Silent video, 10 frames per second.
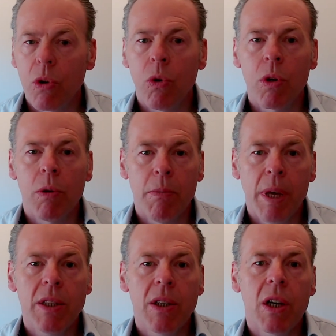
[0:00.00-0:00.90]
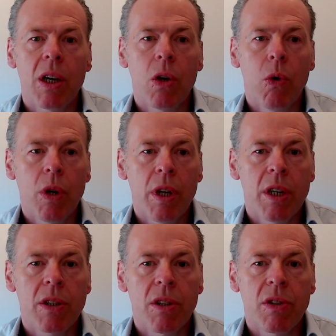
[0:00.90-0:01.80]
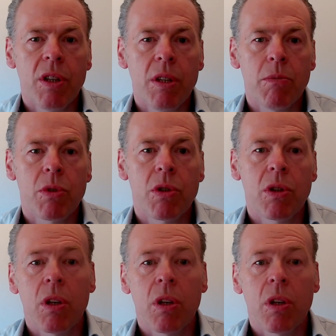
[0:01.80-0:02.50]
or basically organizing teams